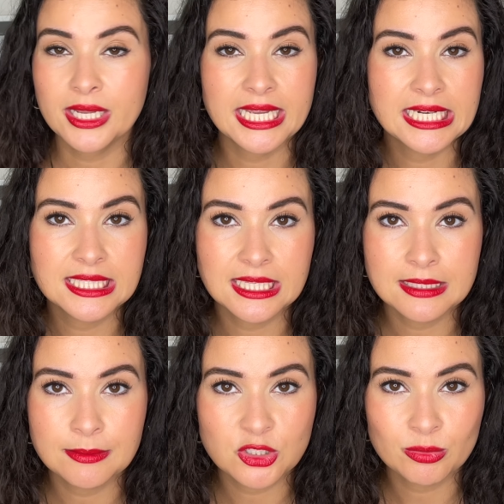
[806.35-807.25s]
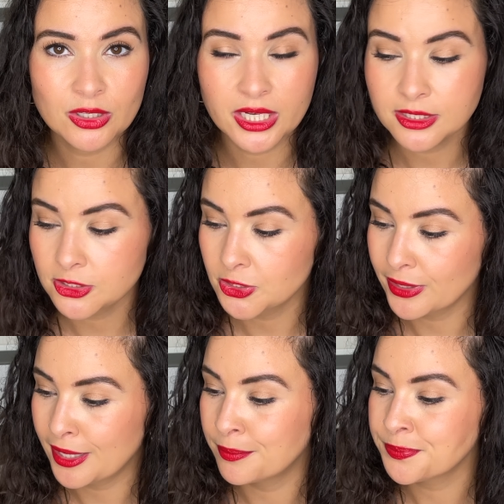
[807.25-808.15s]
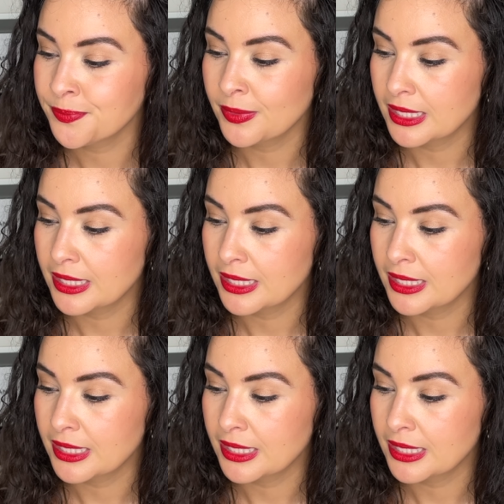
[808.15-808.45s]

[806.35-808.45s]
ahead and send them to me on Instagram.